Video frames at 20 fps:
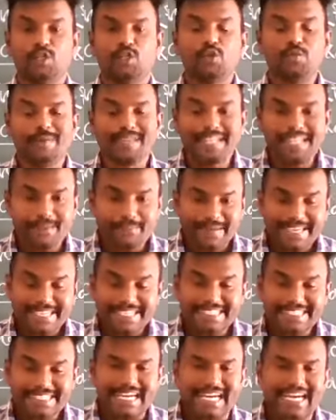to
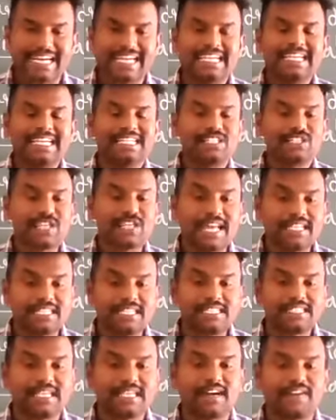minimize the
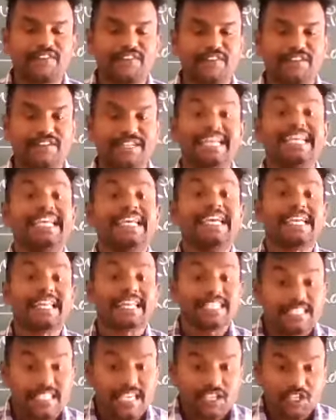chances of
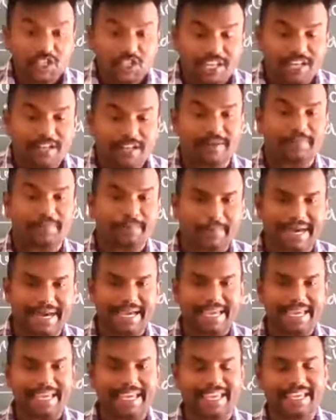rejection
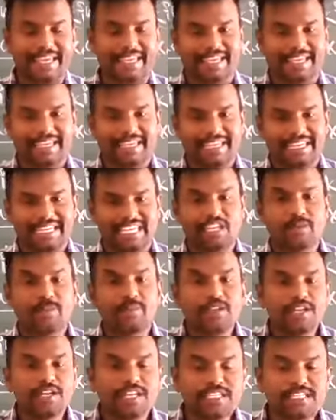by
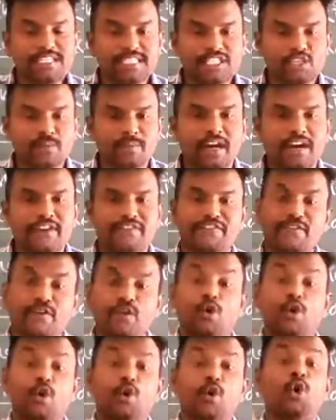immunity system of
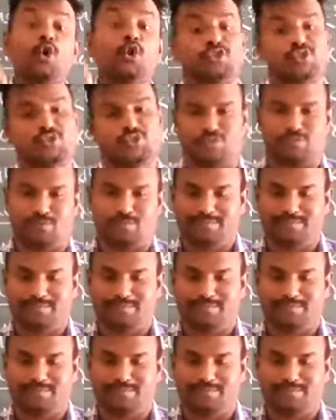host.